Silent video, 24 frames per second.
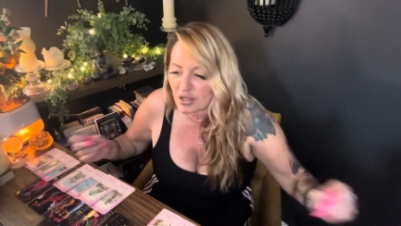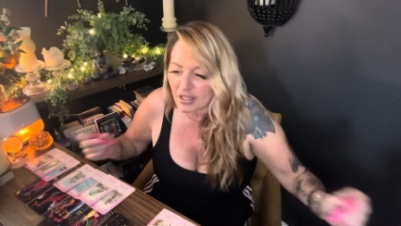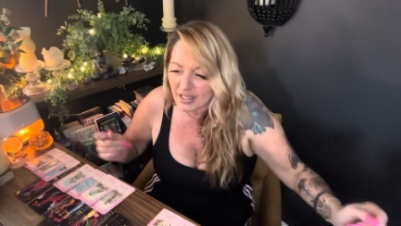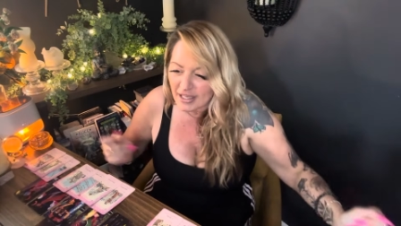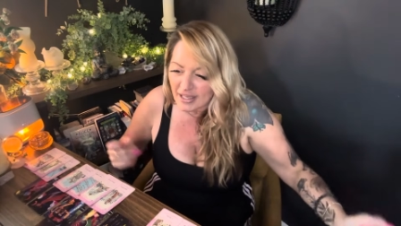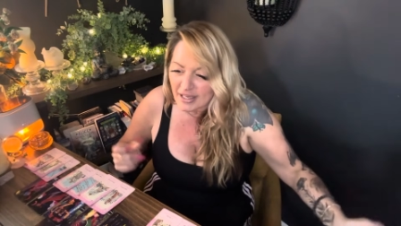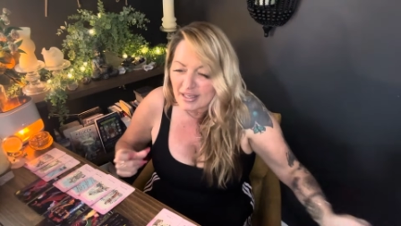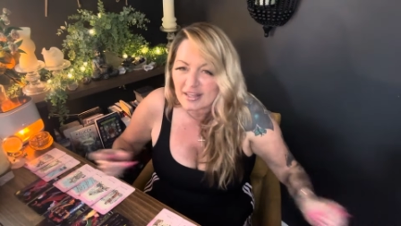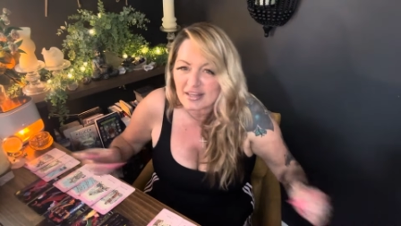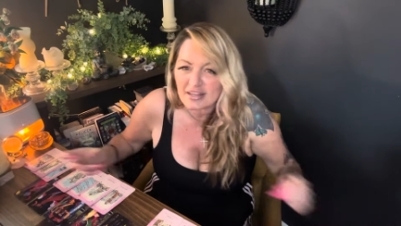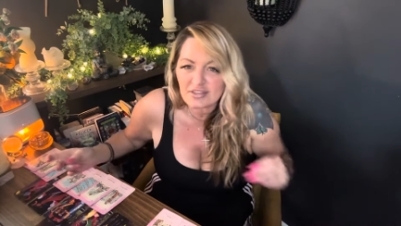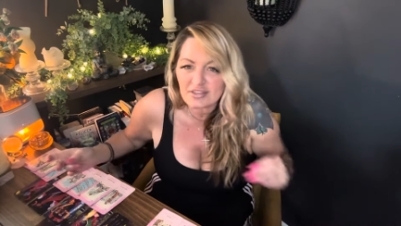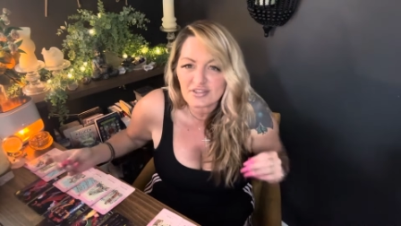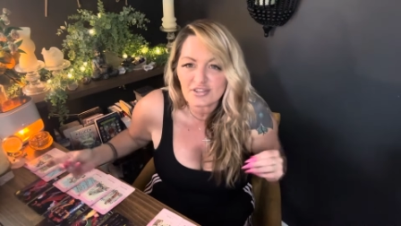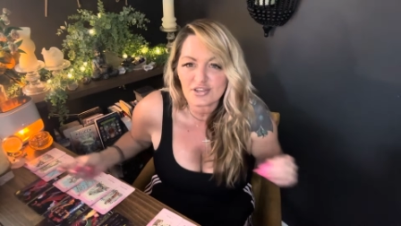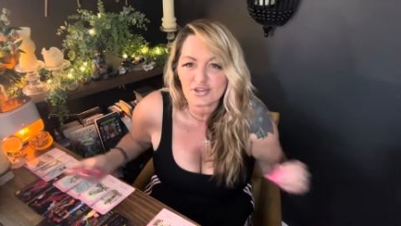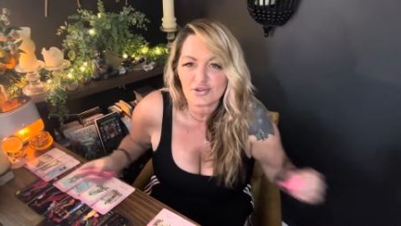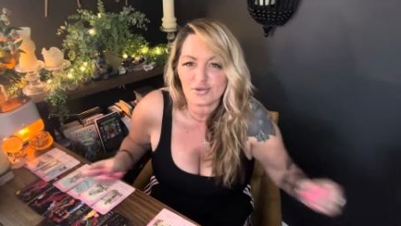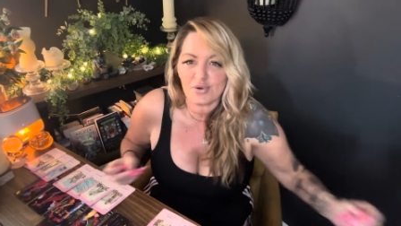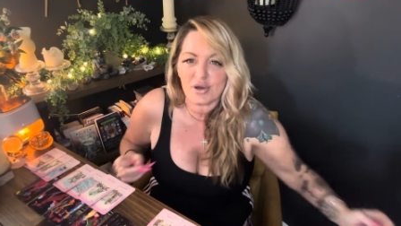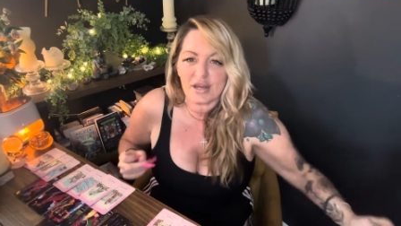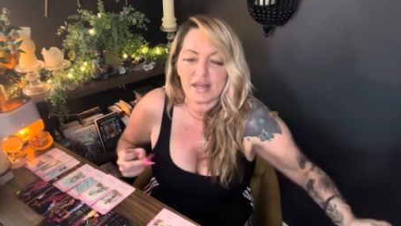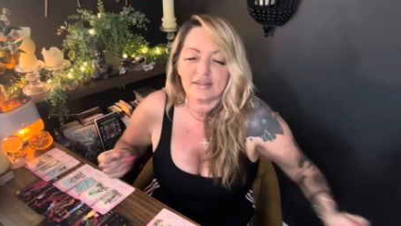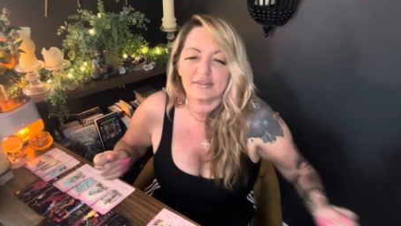Get
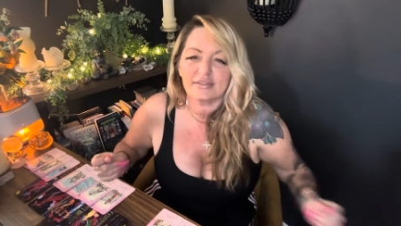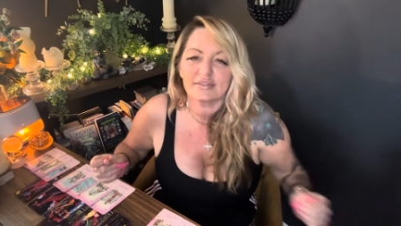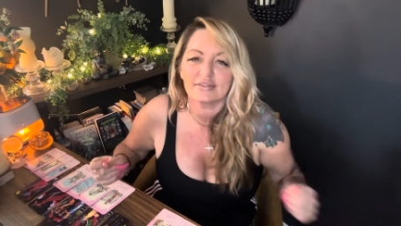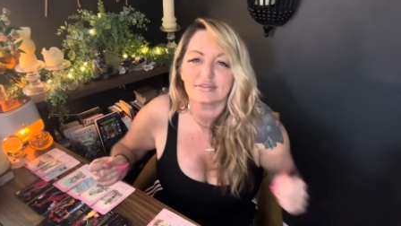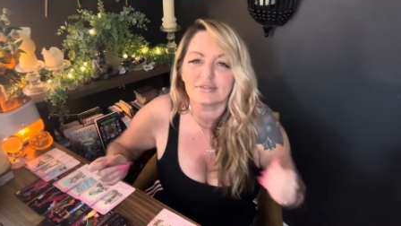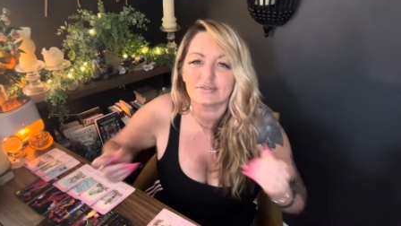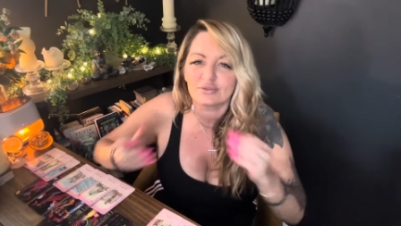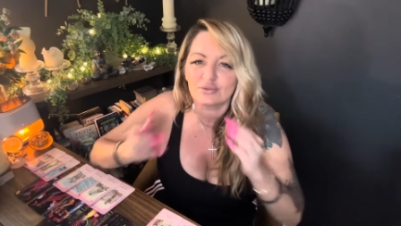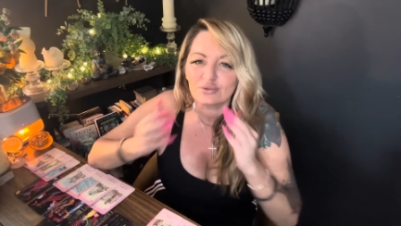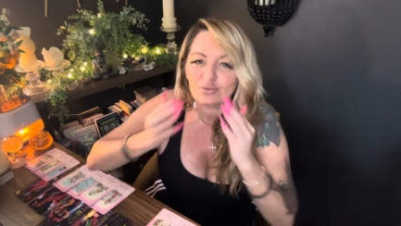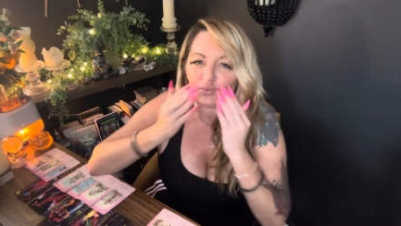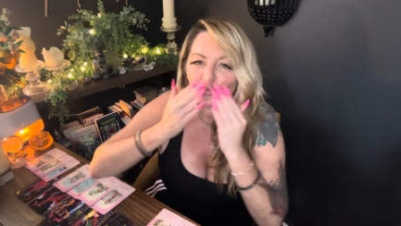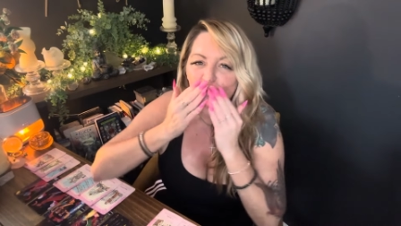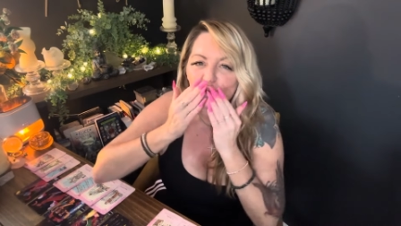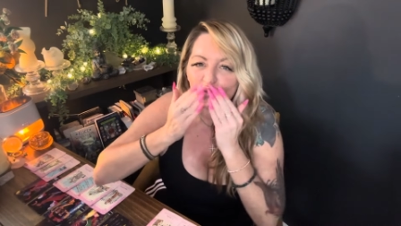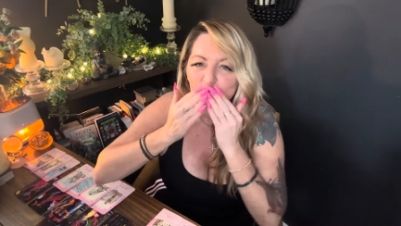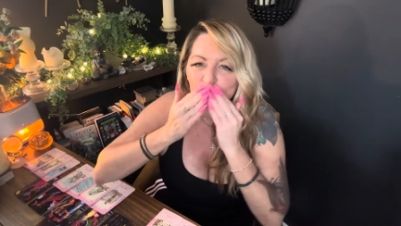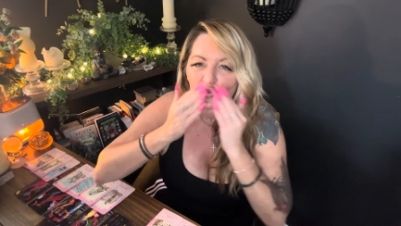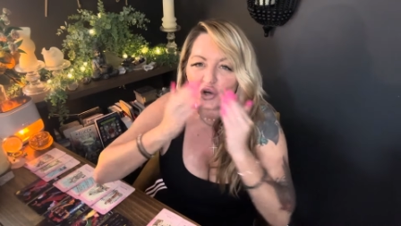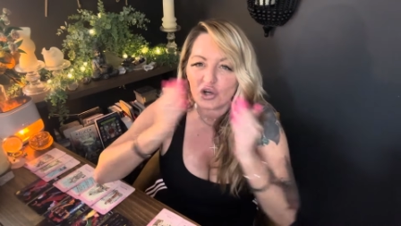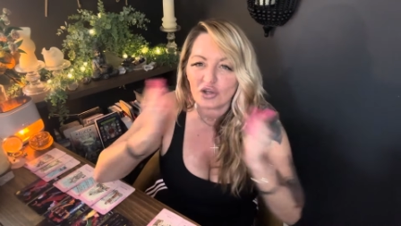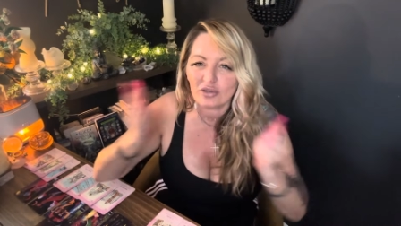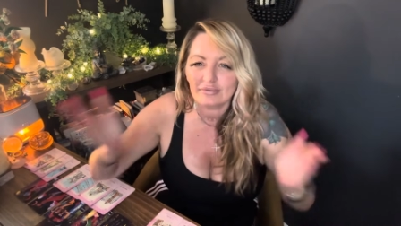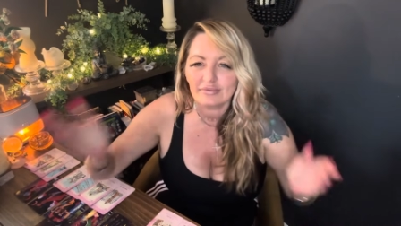into it.
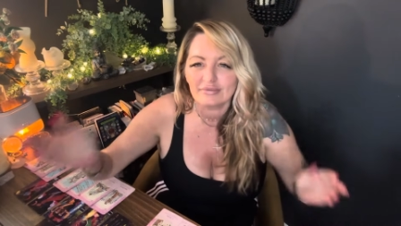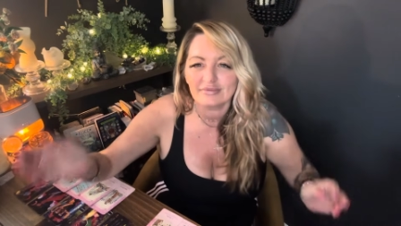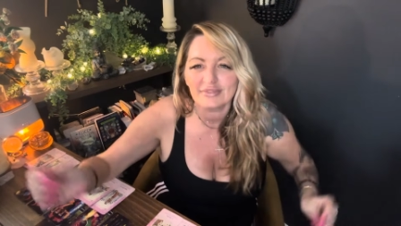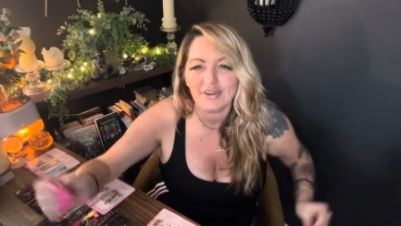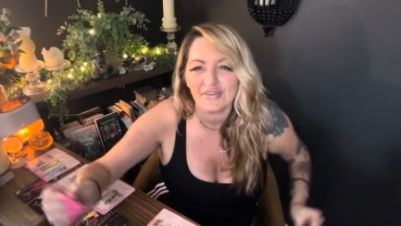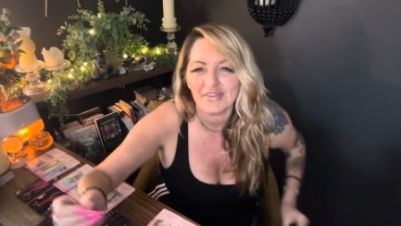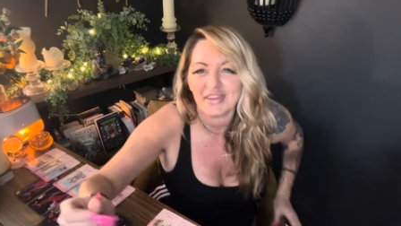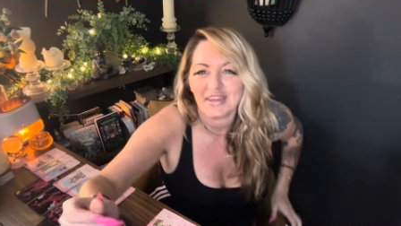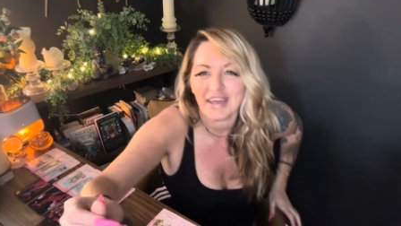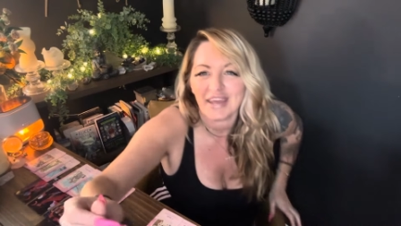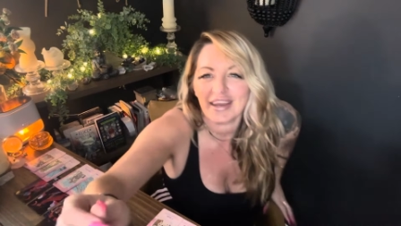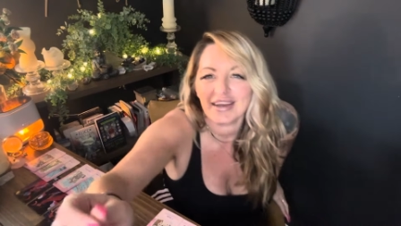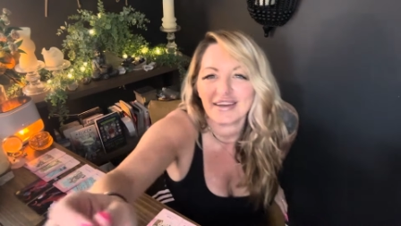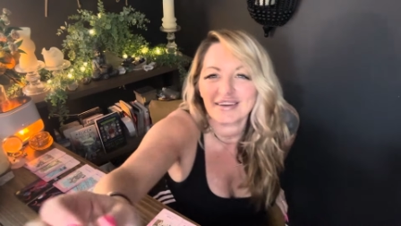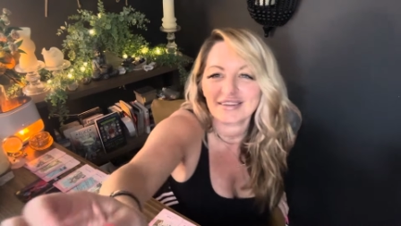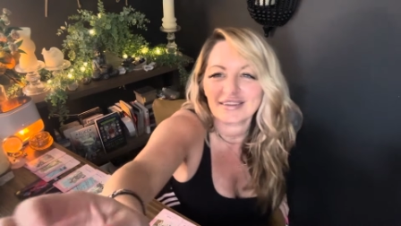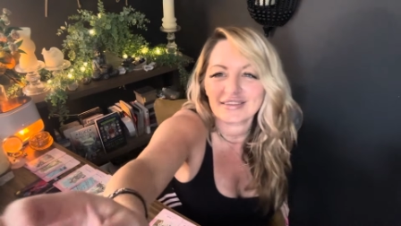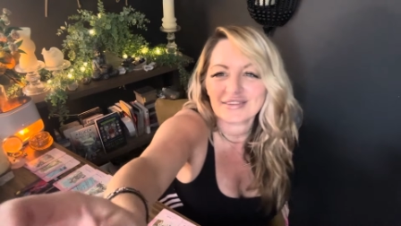Love and light.